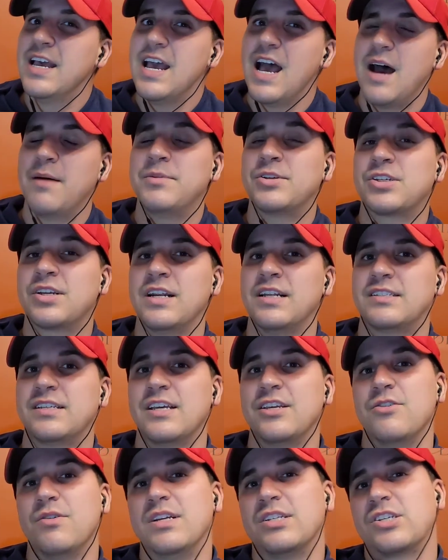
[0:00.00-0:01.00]
I'm just gonna tell
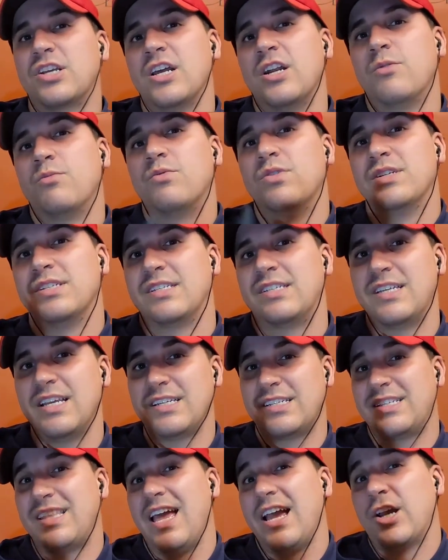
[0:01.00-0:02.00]
you it's gonna
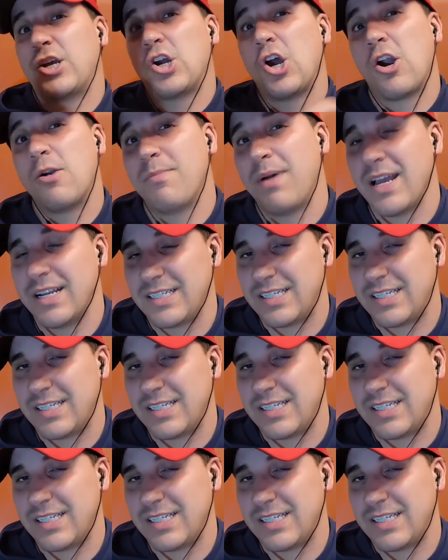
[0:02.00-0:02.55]
resist that carbide